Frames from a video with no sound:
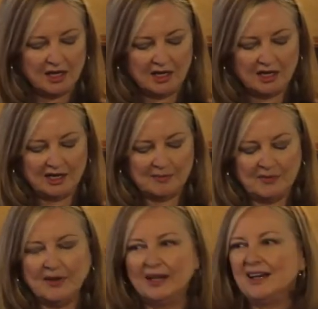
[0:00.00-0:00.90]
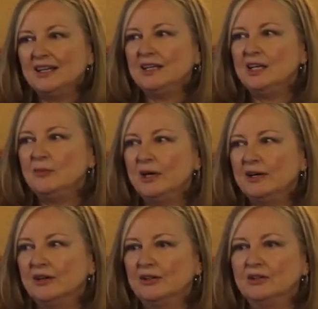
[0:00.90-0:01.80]
I got an
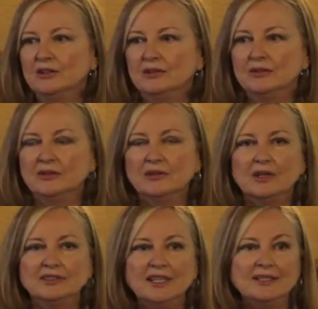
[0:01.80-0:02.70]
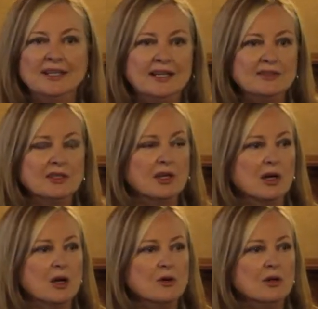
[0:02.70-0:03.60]
email 10 days
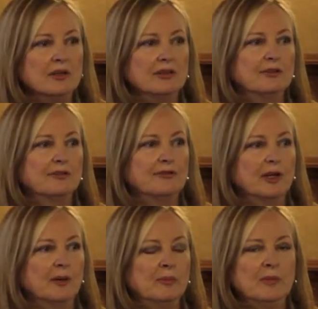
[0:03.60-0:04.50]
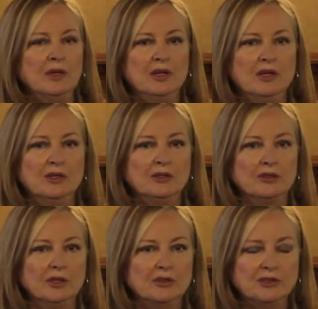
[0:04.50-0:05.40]
ago from a
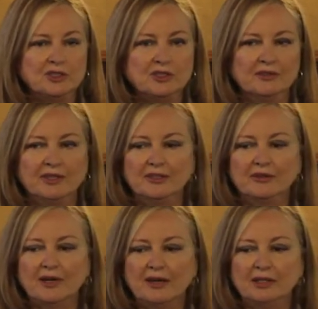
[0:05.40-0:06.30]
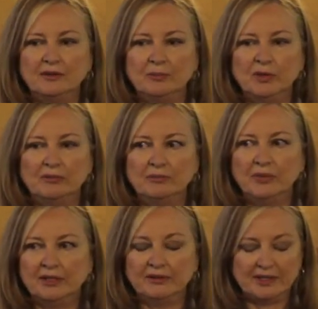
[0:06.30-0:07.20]
Christian leader out in the
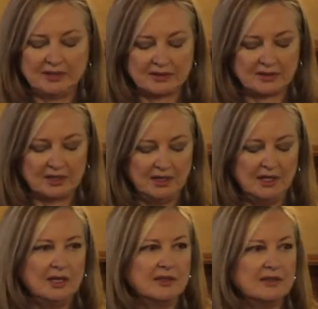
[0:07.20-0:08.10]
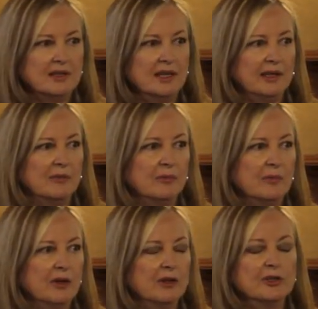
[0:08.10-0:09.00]
Middle East saying,
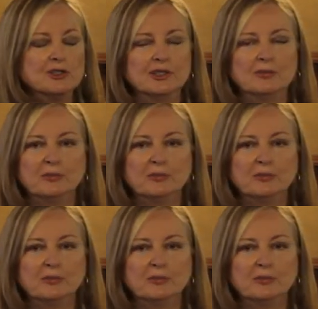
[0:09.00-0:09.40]
urgent,